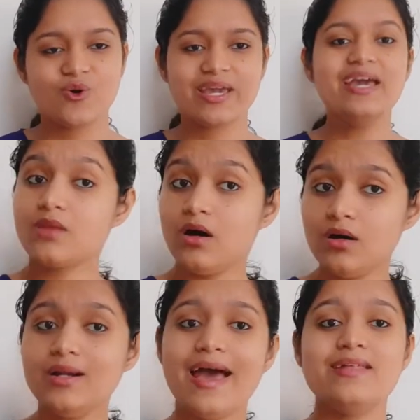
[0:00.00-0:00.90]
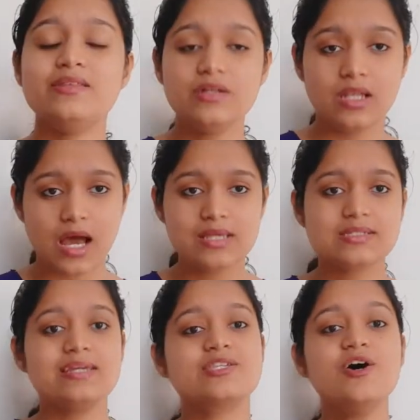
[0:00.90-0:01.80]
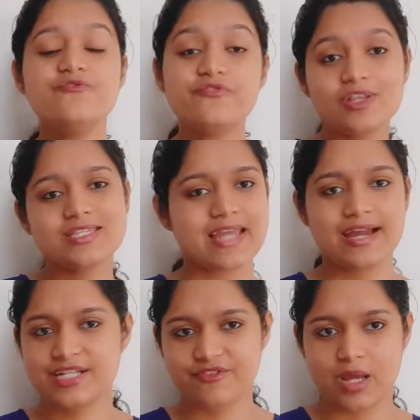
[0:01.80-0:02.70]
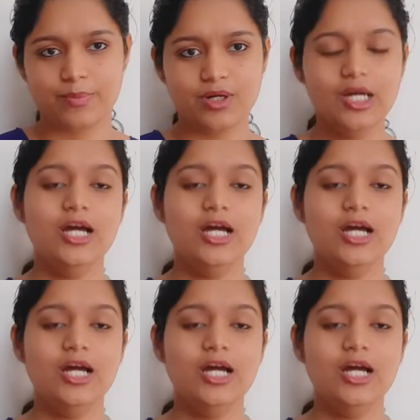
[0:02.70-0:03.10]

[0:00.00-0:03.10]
Okay, third and the last is a full stack developer.